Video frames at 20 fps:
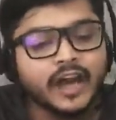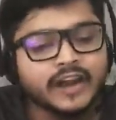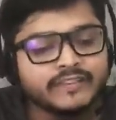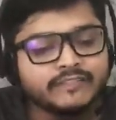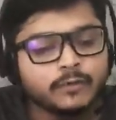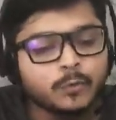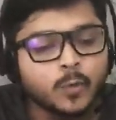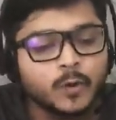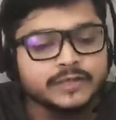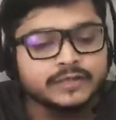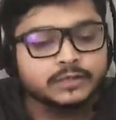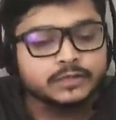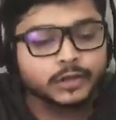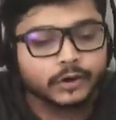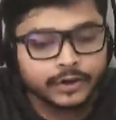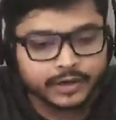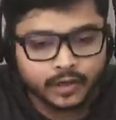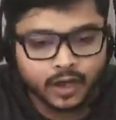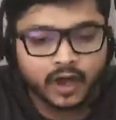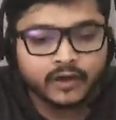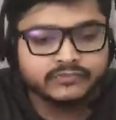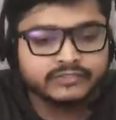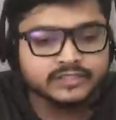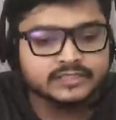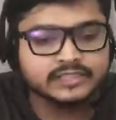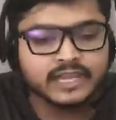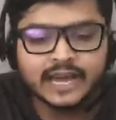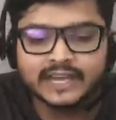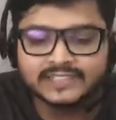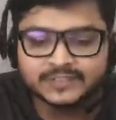even 1/3 of
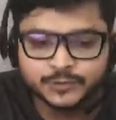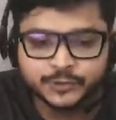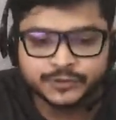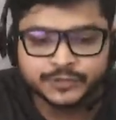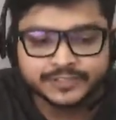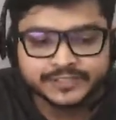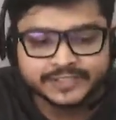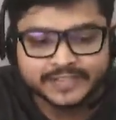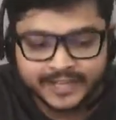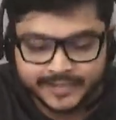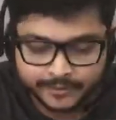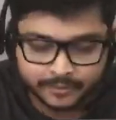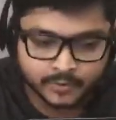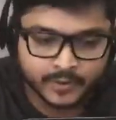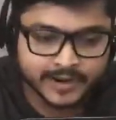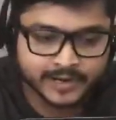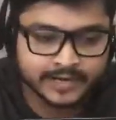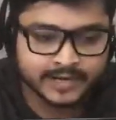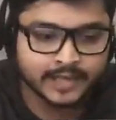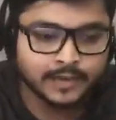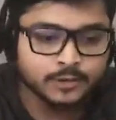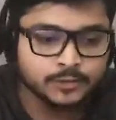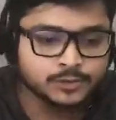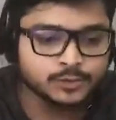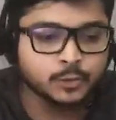the size where you're sitting right now.